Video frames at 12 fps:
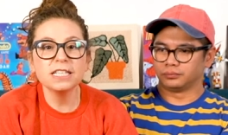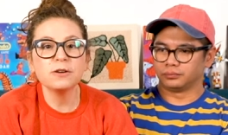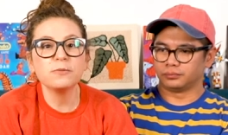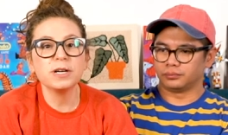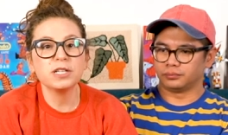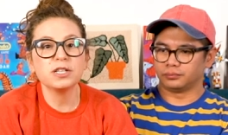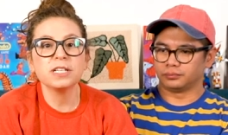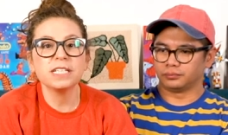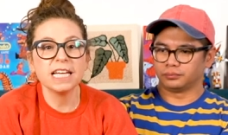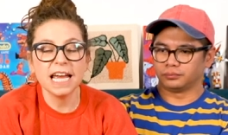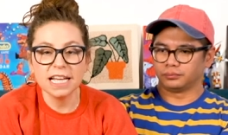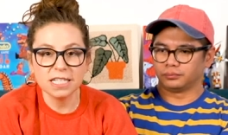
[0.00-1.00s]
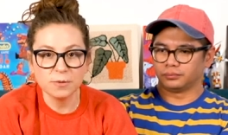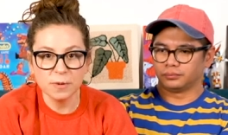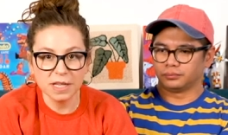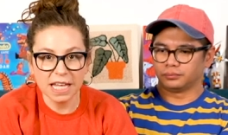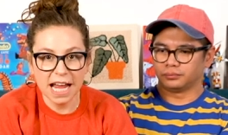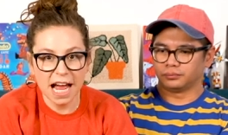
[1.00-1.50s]
Speaker 1: that we should taste what
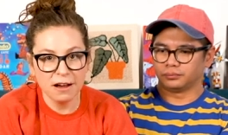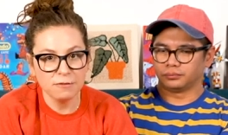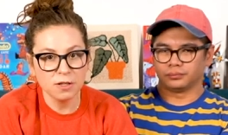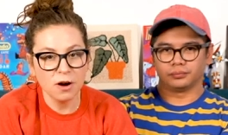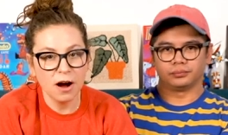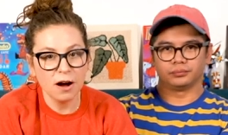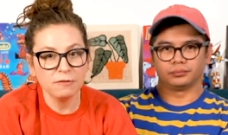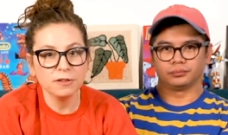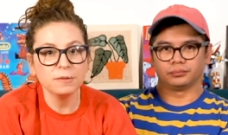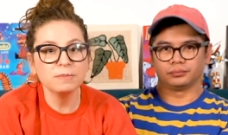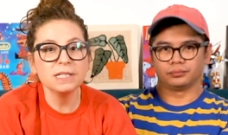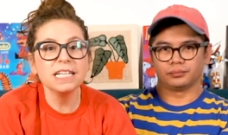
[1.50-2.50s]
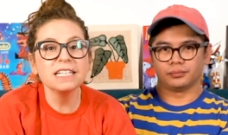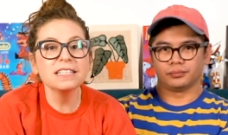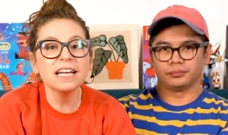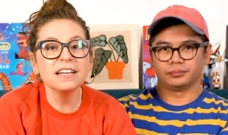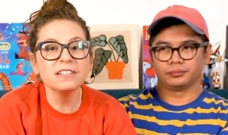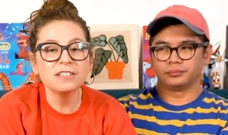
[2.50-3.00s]
they have to offer, please
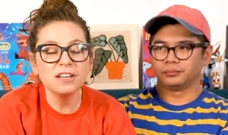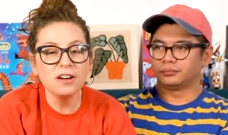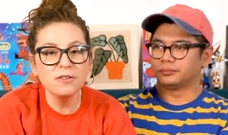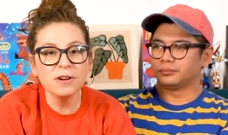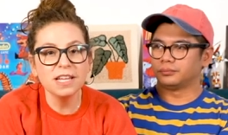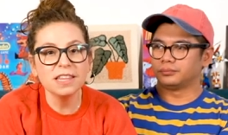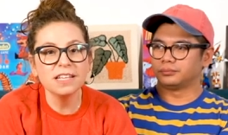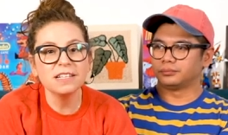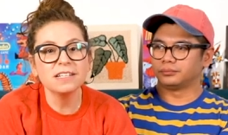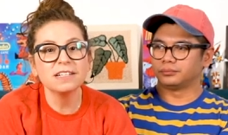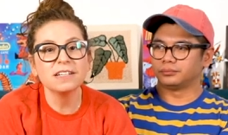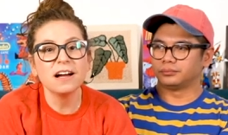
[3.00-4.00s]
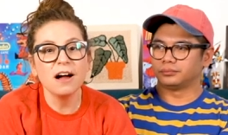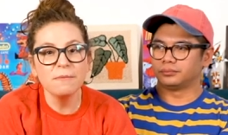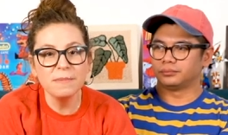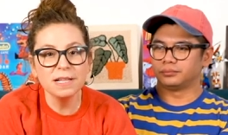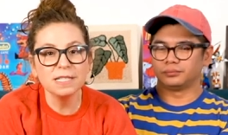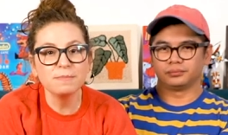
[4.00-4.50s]
let us know in the
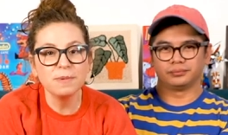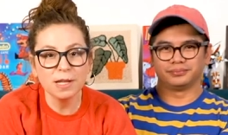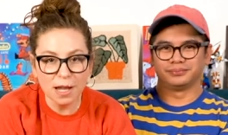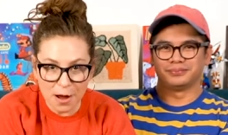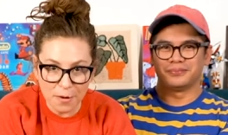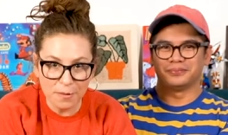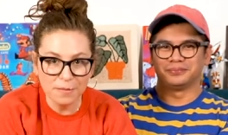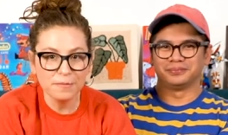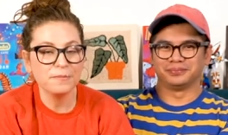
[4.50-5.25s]
comments below.